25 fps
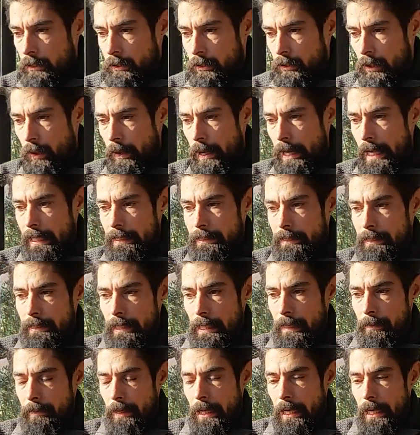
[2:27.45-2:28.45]
so I asked
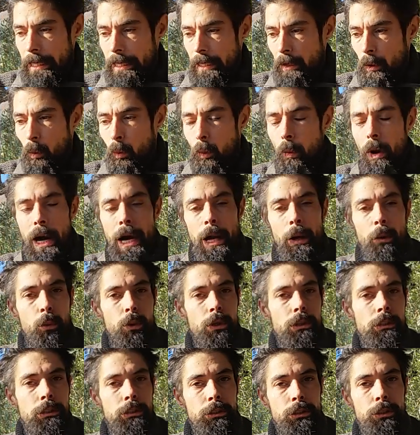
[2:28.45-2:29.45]
them, like, why
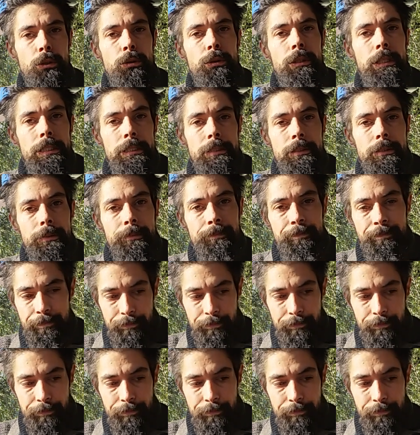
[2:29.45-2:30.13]
would you do this?